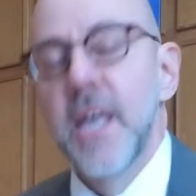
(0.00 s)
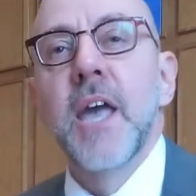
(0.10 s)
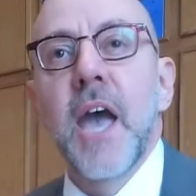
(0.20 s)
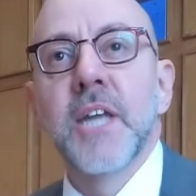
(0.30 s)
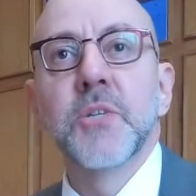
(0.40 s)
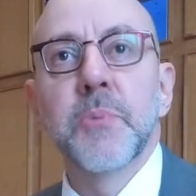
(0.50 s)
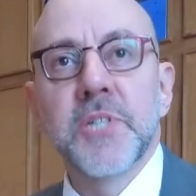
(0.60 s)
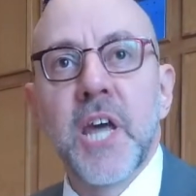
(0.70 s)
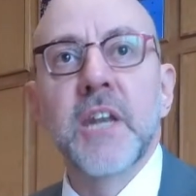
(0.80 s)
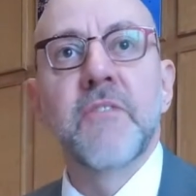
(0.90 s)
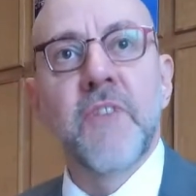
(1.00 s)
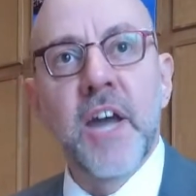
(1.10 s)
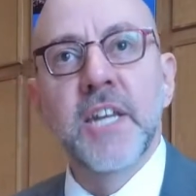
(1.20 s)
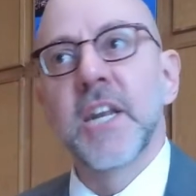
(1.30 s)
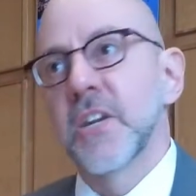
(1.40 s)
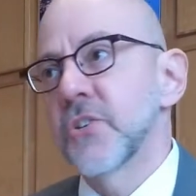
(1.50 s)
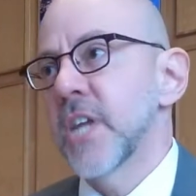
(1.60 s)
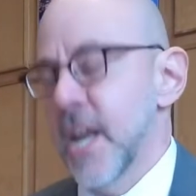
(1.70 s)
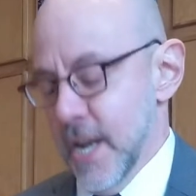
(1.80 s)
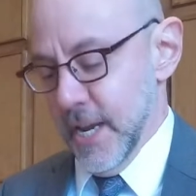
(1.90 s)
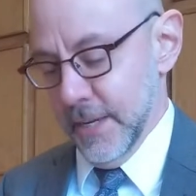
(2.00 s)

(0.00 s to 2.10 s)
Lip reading: and to pretend to find it entertaining.